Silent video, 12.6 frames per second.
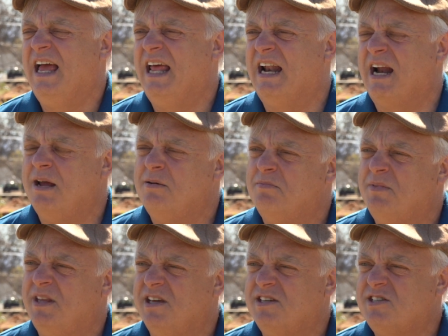and I
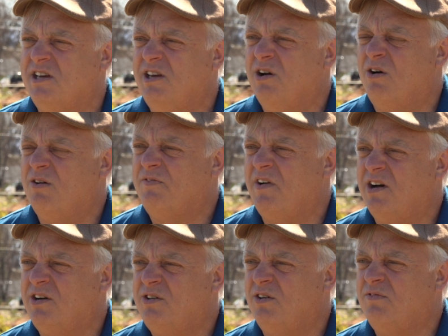am the CEO and
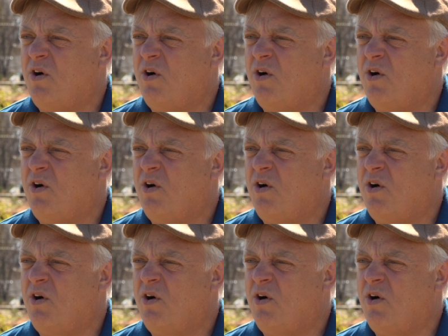founder of